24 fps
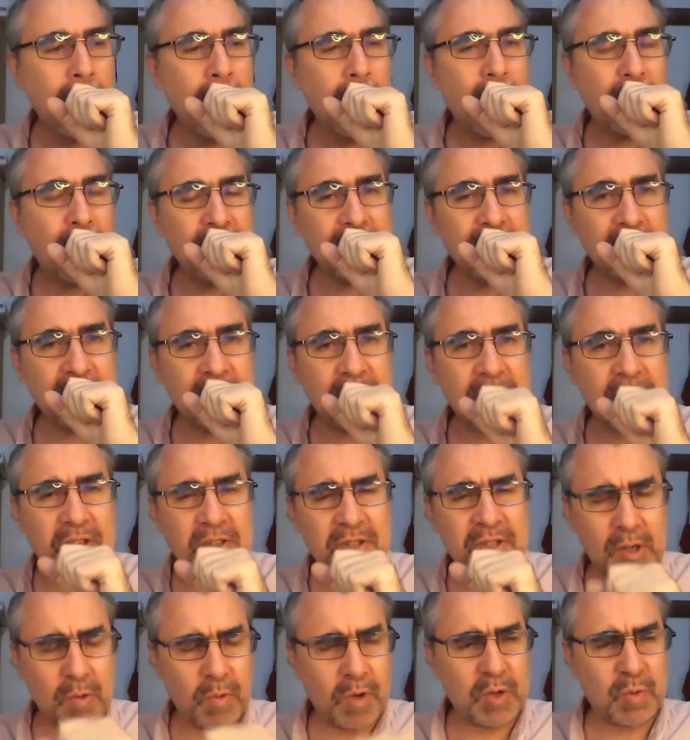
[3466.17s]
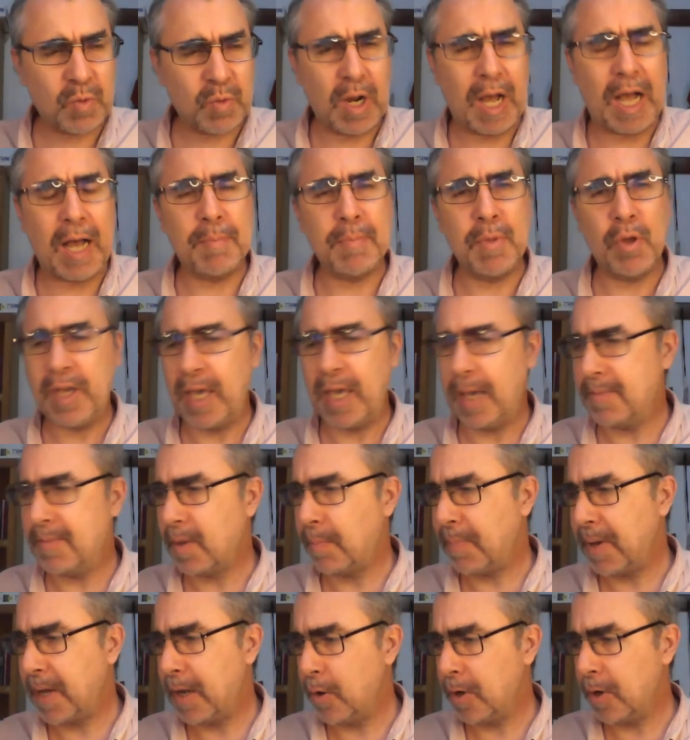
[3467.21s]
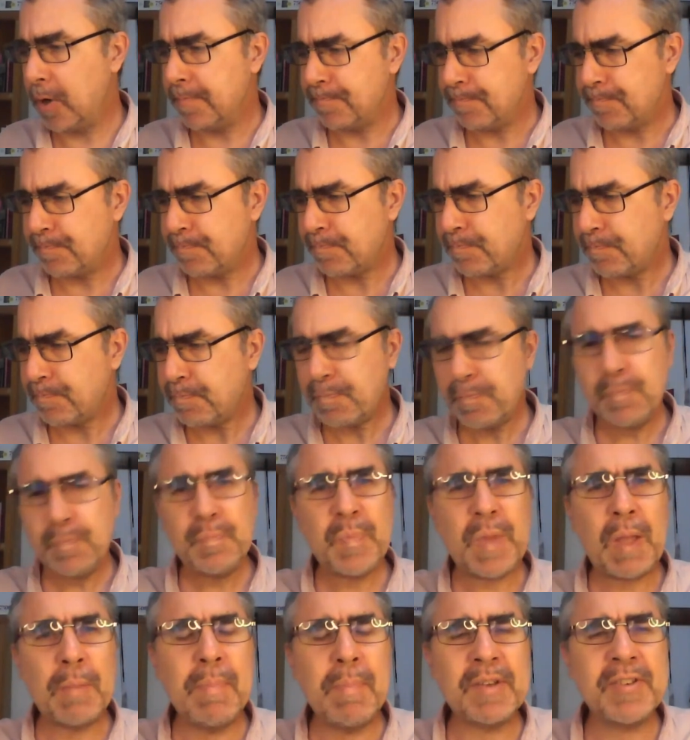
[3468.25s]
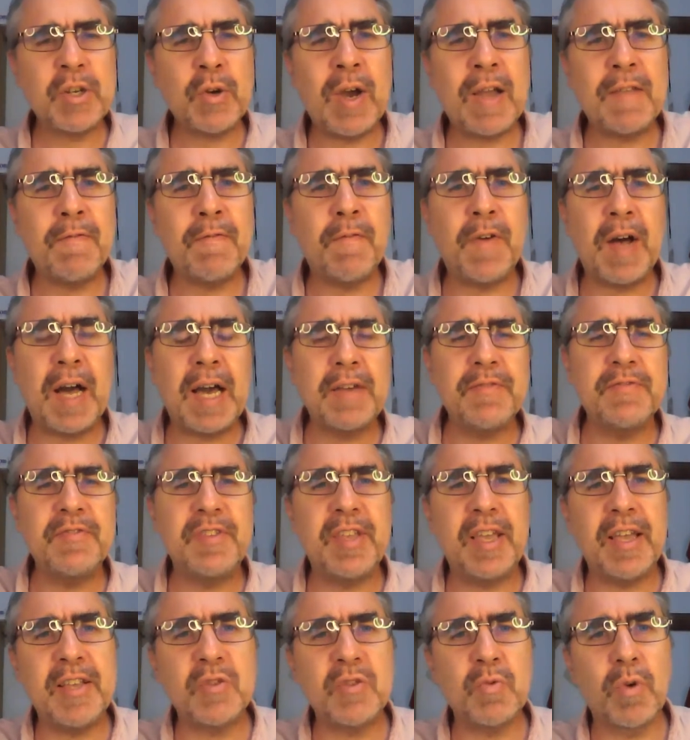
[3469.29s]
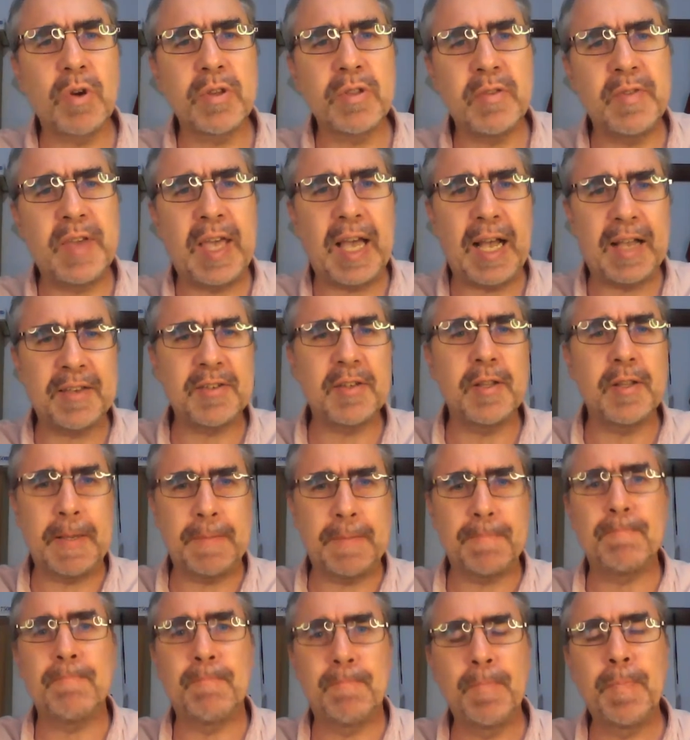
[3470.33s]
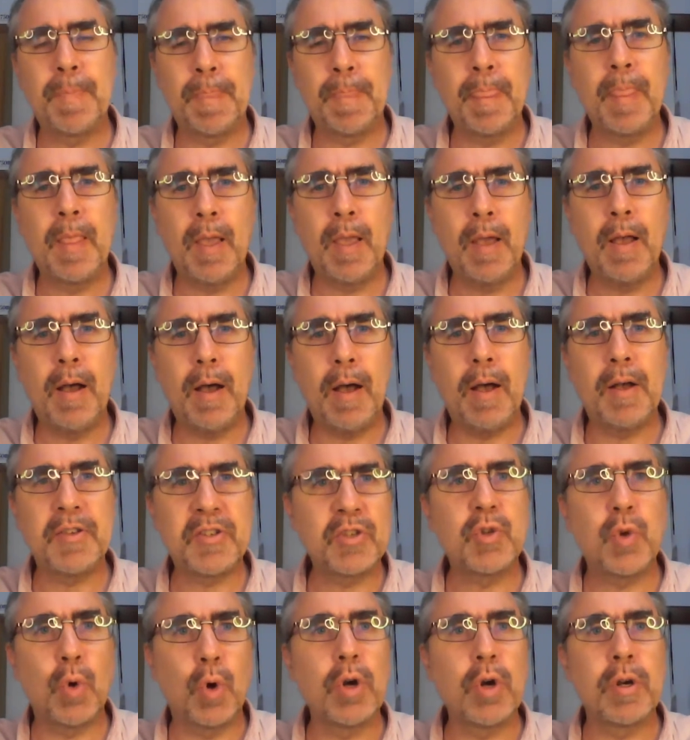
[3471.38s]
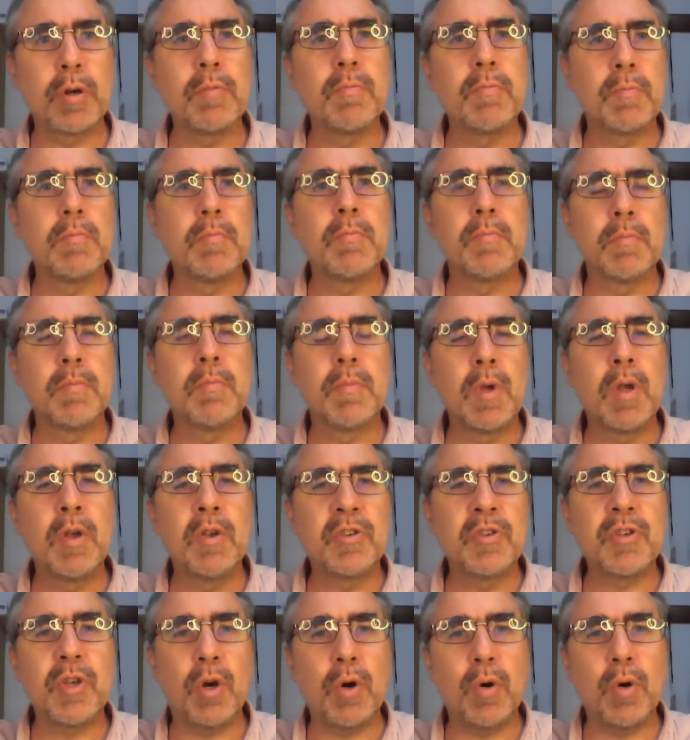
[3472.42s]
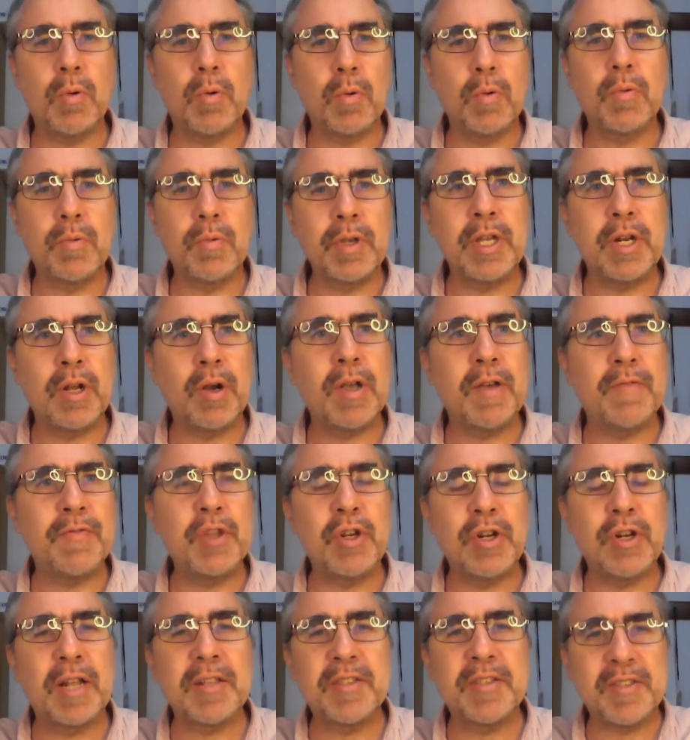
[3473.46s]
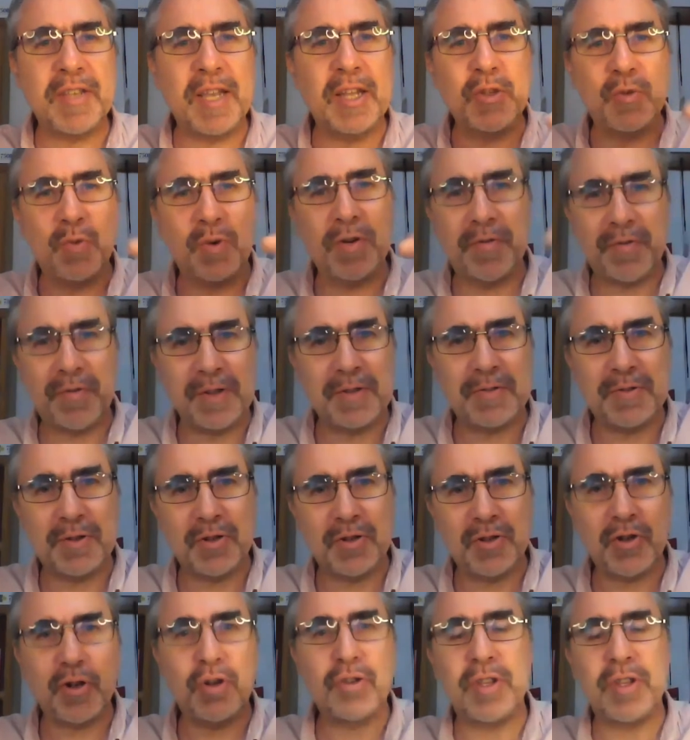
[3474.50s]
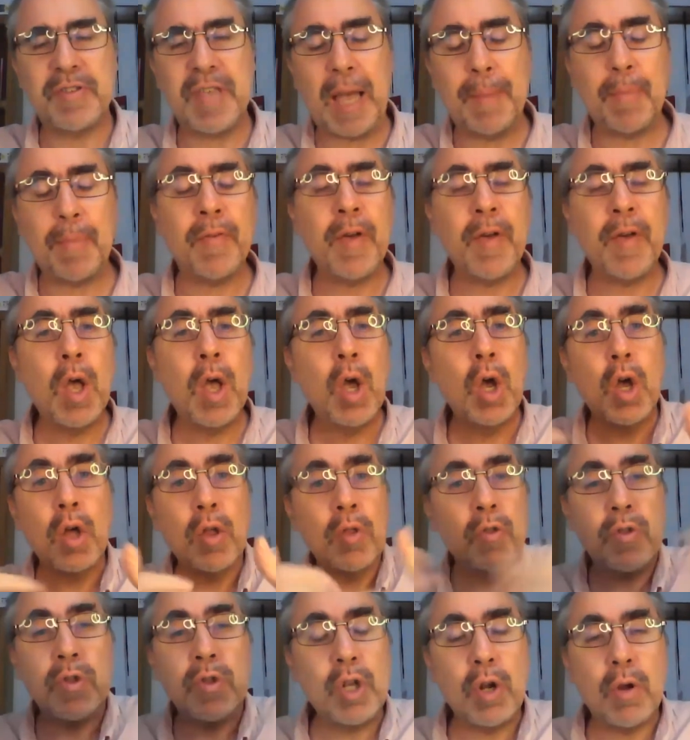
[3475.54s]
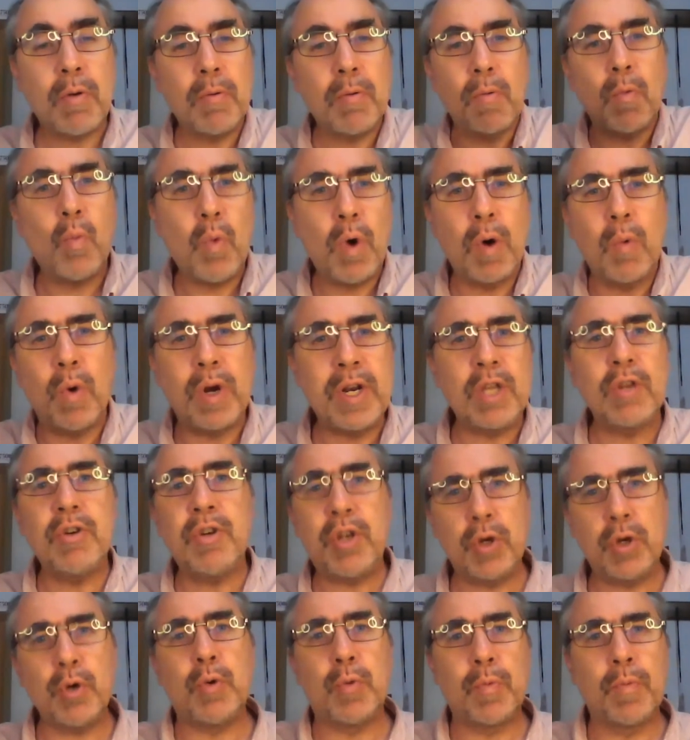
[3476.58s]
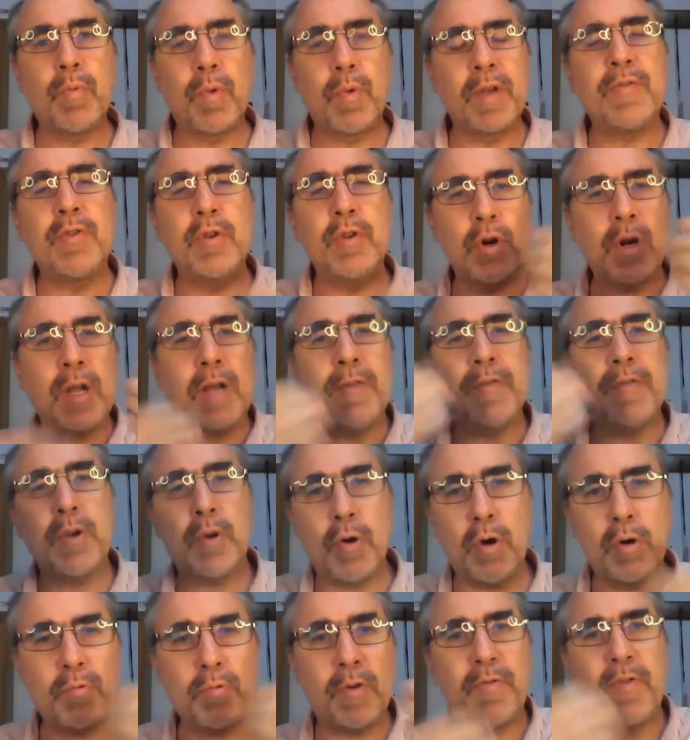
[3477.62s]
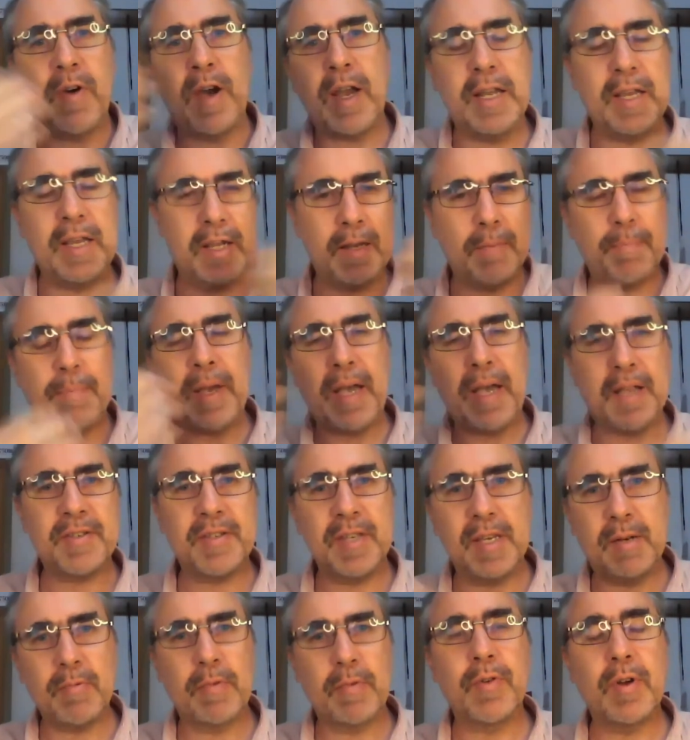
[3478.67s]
I think the statistic was when AMLO came to power, Mexico had 5 days worth of gasoline stored. So, you know, if the United States were to just turn the tap off, you know, what do you do if you don't have your own refining capacity in the